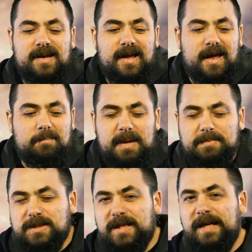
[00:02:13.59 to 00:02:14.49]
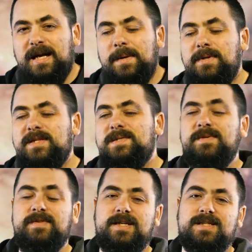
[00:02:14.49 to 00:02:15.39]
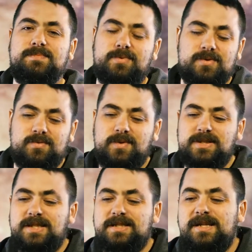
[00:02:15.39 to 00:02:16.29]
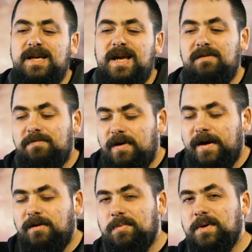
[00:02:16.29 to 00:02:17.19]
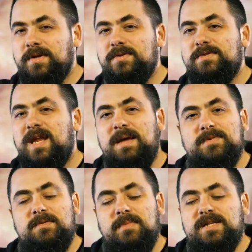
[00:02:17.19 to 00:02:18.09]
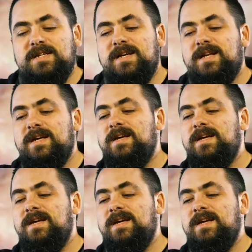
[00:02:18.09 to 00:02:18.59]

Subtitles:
And people are going to come to this movie because Bruce Willis and Frank Grillo's names are mentioned in it.